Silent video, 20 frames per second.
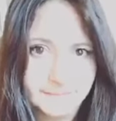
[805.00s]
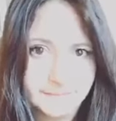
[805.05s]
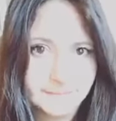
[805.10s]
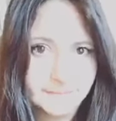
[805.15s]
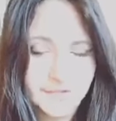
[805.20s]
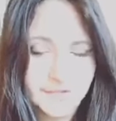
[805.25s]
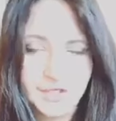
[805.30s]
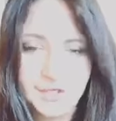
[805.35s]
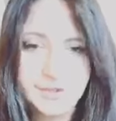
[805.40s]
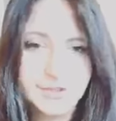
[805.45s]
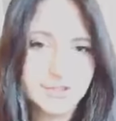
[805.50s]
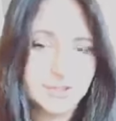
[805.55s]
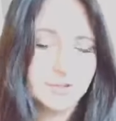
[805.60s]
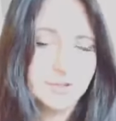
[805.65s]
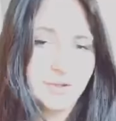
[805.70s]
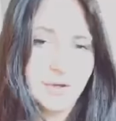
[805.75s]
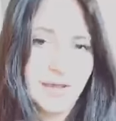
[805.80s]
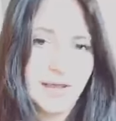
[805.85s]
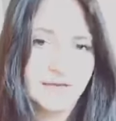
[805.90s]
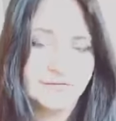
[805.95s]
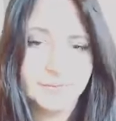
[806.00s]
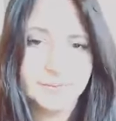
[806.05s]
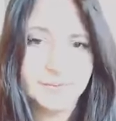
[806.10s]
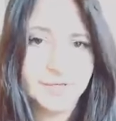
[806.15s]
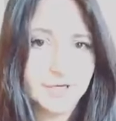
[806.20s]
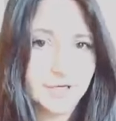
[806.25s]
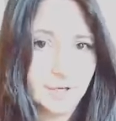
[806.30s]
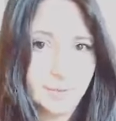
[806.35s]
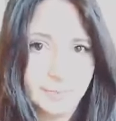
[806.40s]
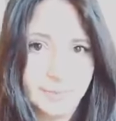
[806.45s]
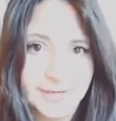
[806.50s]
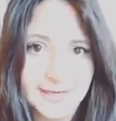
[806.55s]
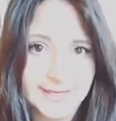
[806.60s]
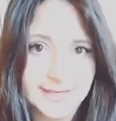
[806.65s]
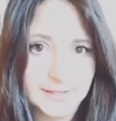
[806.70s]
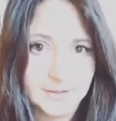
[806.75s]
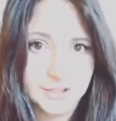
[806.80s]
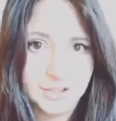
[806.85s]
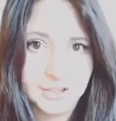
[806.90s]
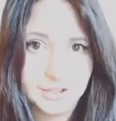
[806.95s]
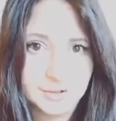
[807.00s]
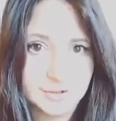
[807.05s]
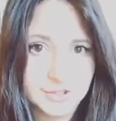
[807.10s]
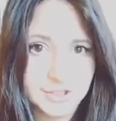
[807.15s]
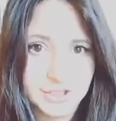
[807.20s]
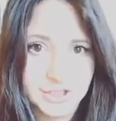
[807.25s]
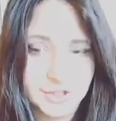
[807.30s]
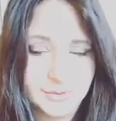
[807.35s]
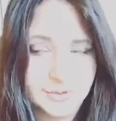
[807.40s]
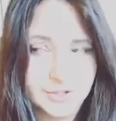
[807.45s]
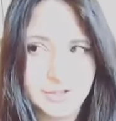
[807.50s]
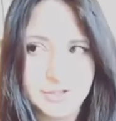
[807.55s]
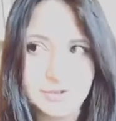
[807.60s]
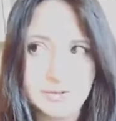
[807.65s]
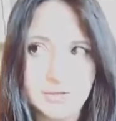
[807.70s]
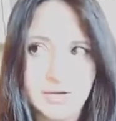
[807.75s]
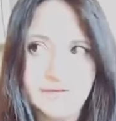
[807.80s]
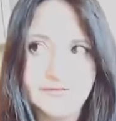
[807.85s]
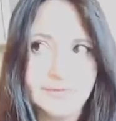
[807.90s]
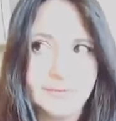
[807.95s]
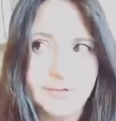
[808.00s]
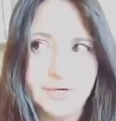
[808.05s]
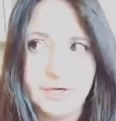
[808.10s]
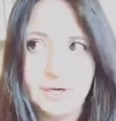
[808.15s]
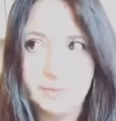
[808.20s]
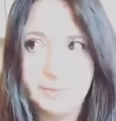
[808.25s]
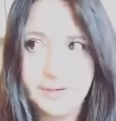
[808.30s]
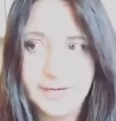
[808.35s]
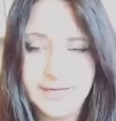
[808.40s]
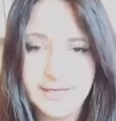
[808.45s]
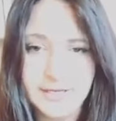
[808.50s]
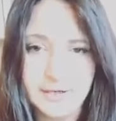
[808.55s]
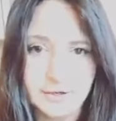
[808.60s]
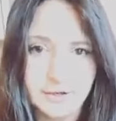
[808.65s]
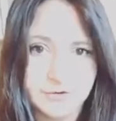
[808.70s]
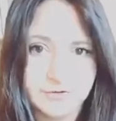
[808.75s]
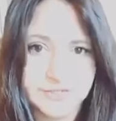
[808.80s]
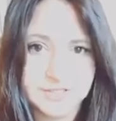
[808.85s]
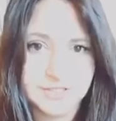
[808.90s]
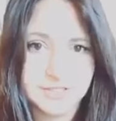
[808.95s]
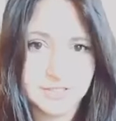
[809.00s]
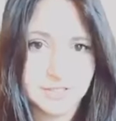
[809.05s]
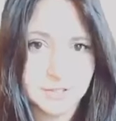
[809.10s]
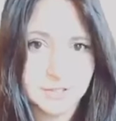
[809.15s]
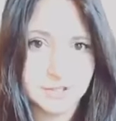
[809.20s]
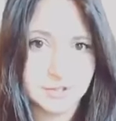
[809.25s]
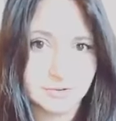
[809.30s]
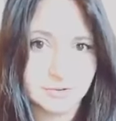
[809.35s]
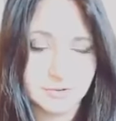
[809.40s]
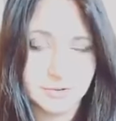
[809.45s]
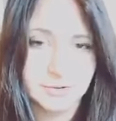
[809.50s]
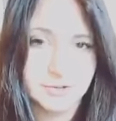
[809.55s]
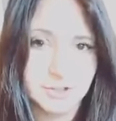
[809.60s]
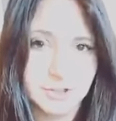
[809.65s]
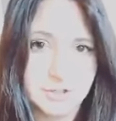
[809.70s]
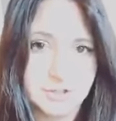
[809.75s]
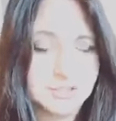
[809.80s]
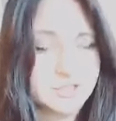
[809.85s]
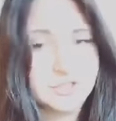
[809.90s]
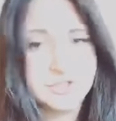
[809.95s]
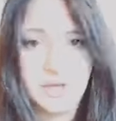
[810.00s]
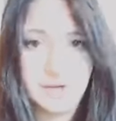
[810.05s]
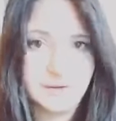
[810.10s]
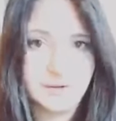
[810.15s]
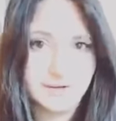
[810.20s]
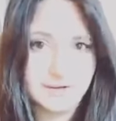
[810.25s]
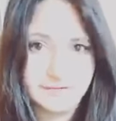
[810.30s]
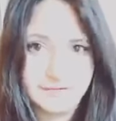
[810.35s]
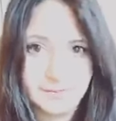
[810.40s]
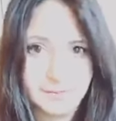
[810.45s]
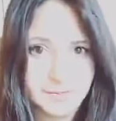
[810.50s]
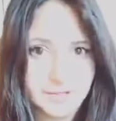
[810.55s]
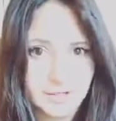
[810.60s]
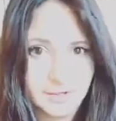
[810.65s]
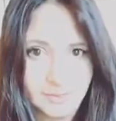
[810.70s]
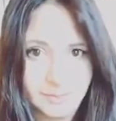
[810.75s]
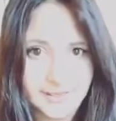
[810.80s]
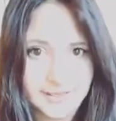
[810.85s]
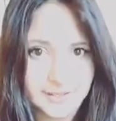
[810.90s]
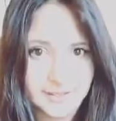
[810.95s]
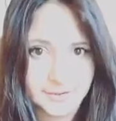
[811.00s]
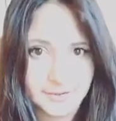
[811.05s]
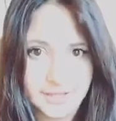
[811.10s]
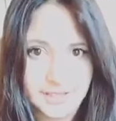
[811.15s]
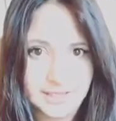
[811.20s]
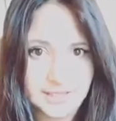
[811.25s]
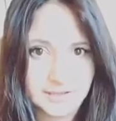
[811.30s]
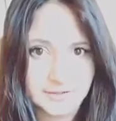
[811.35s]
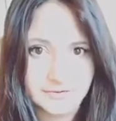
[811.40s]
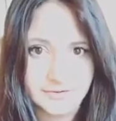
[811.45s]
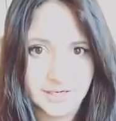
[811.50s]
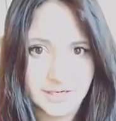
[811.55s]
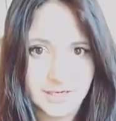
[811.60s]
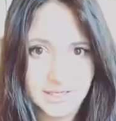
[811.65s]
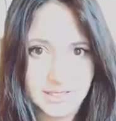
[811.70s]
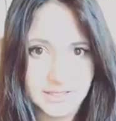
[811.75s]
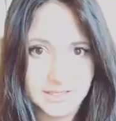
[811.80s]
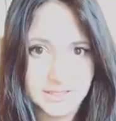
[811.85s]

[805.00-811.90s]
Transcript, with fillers: You do not have a monopoly on YouTube. You do not have a monopoly on Christian True News. You don't have the monopoly on it, all right?